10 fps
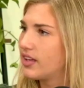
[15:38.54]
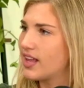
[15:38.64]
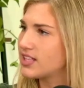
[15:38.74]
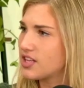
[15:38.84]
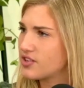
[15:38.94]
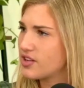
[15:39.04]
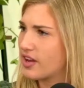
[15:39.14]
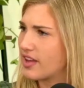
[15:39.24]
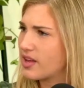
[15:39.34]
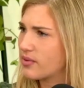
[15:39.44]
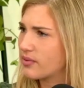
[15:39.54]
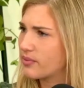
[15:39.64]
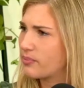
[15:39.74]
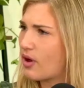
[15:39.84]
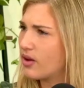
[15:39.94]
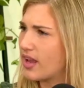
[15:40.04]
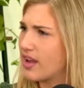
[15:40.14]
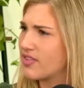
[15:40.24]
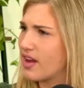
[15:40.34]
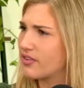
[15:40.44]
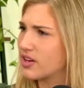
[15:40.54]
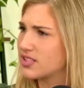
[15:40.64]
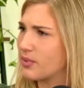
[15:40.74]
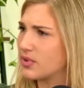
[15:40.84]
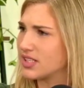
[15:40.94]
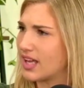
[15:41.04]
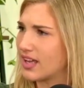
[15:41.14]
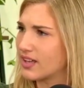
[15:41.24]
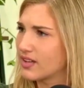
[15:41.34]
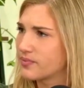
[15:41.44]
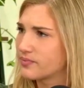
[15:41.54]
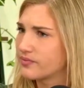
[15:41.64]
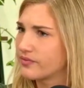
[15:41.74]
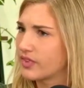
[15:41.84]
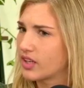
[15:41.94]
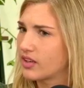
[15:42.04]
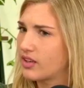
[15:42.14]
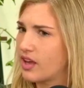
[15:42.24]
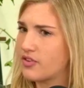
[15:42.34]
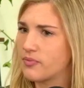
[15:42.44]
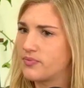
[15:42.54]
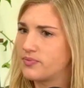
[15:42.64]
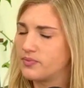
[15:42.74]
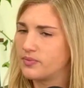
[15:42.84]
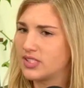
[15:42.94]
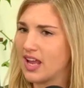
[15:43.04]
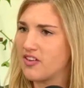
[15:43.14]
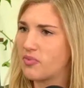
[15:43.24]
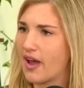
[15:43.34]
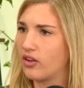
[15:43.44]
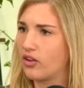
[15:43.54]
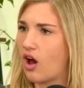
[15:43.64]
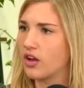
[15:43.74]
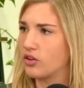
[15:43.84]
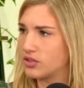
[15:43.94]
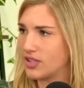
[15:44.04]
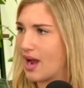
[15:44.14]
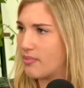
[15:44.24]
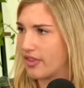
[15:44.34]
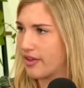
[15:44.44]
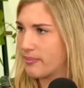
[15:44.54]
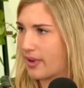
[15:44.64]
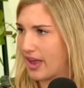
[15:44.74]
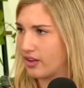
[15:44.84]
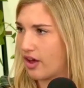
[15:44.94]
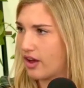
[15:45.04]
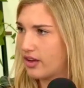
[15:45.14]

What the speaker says: That's not true either. I think Paul gave that verse that was like, if you're saved by the law, you'll die by the law.